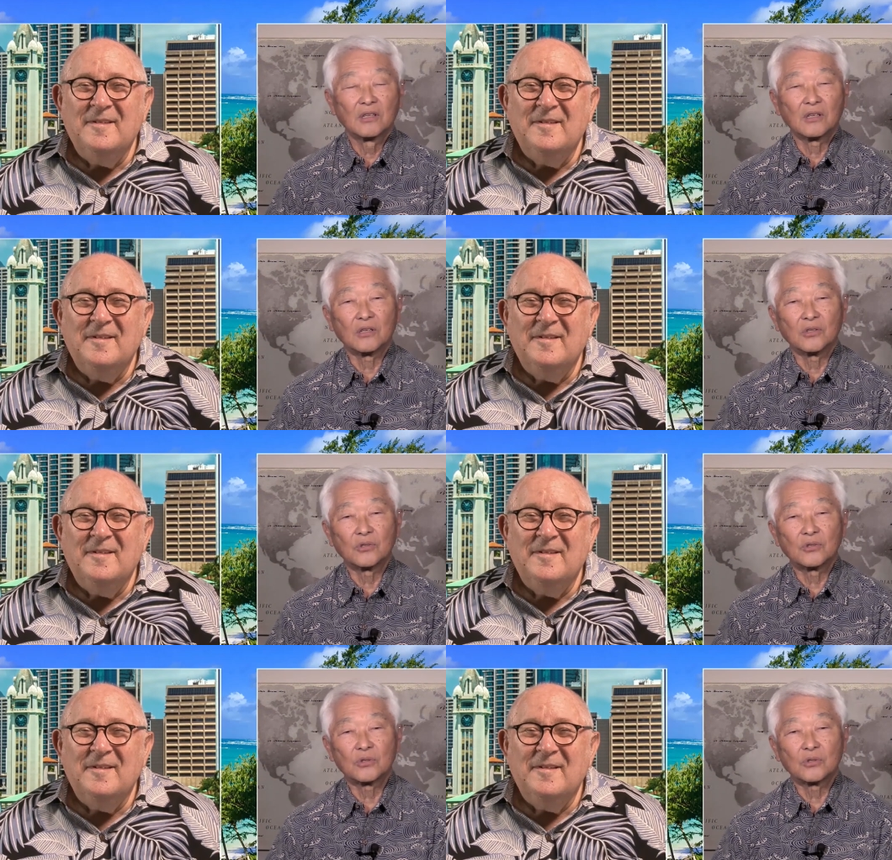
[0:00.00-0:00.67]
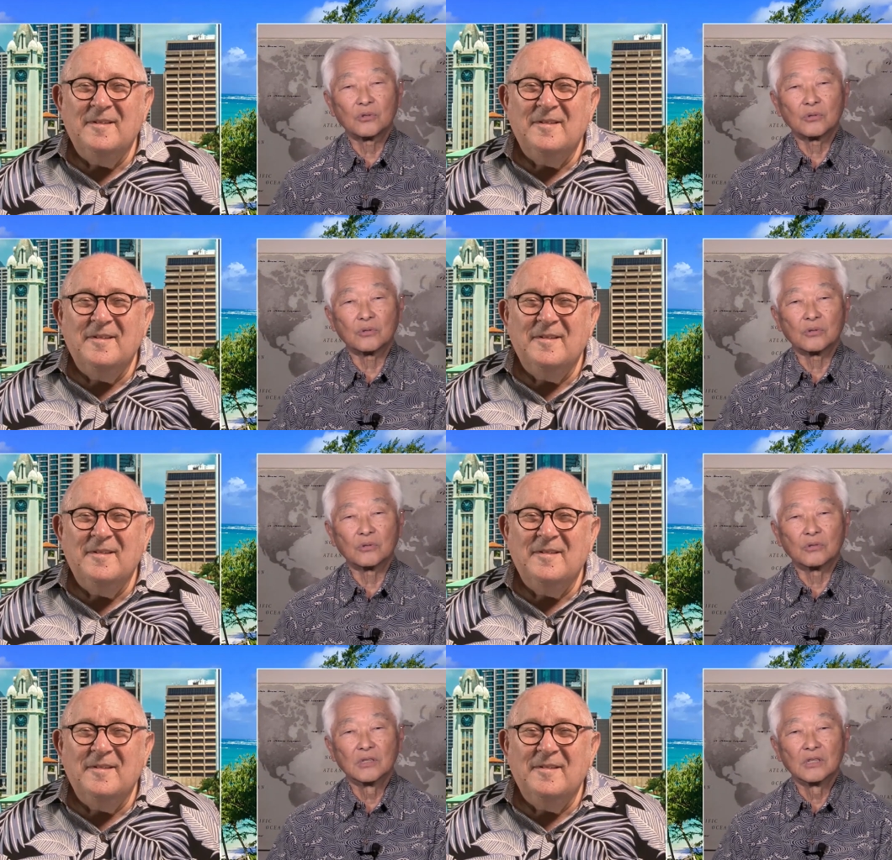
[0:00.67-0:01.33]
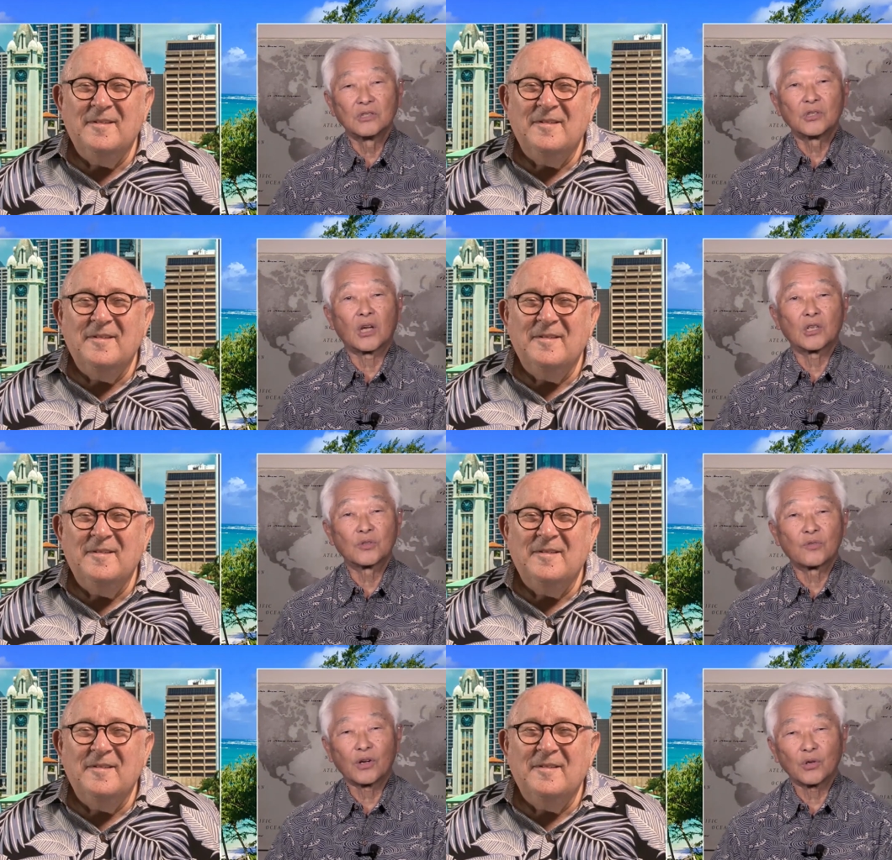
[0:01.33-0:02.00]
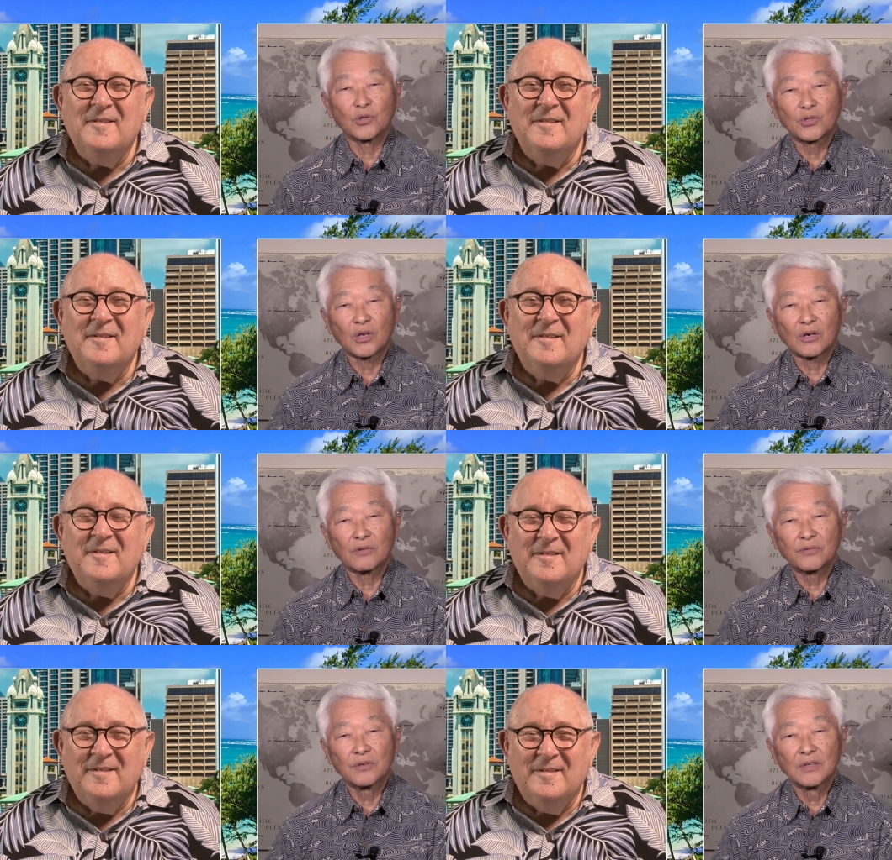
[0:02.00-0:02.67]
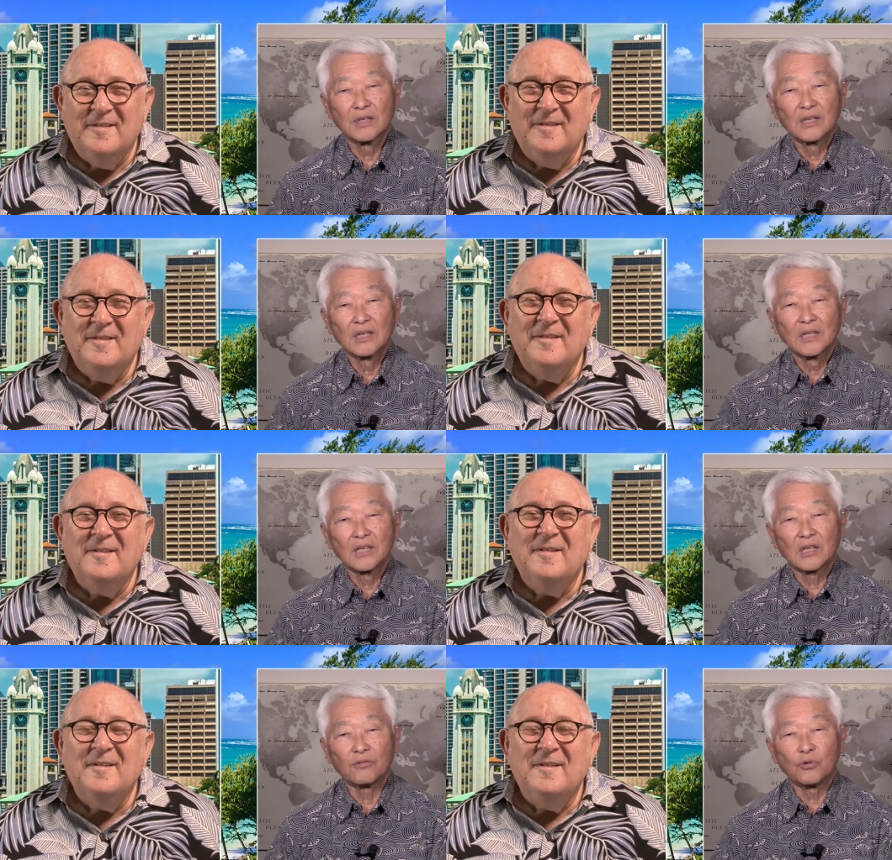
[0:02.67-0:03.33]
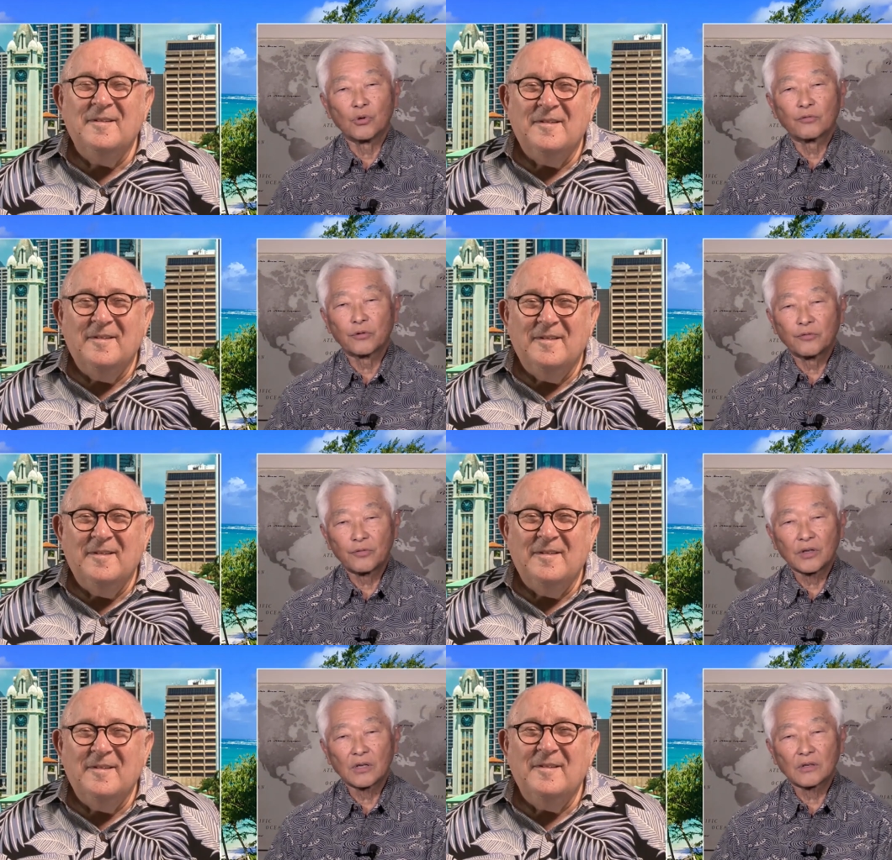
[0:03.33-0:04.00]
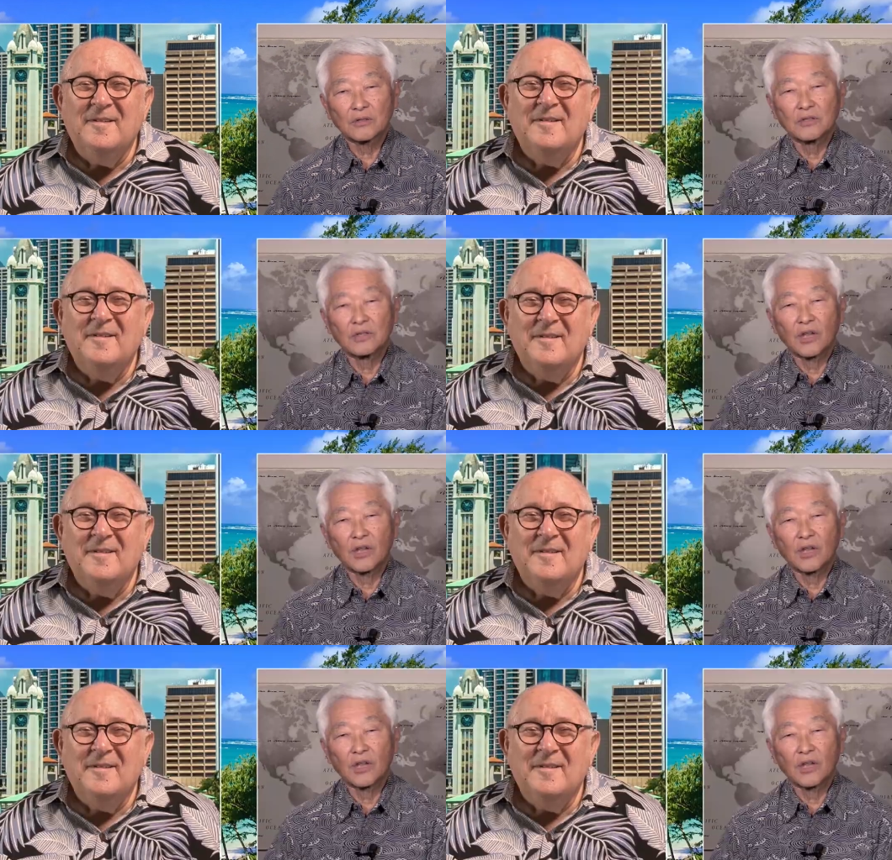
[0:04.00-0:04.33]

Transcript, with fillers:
Speaker 1: is to satisfy yourself. If you're fulfilled and